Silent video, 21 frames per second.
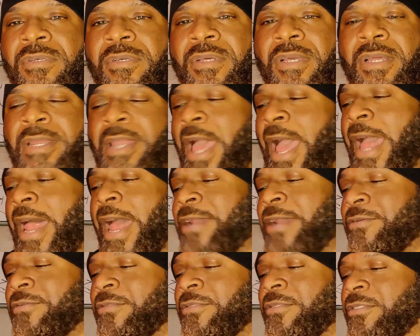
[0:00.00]
And I
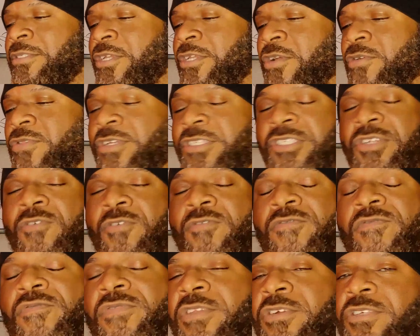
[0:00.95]
don't, there's
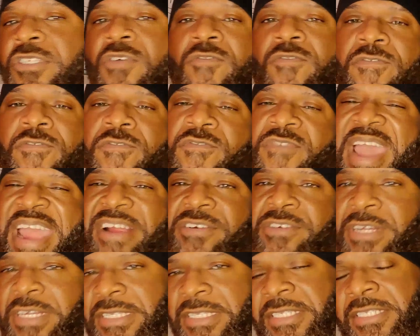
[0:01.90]
no
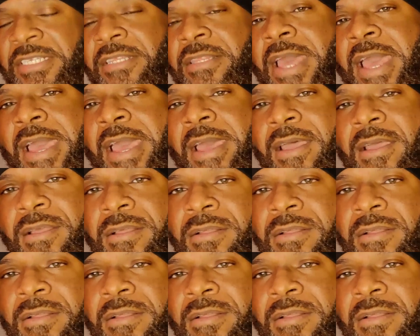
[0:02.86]
fairness in that.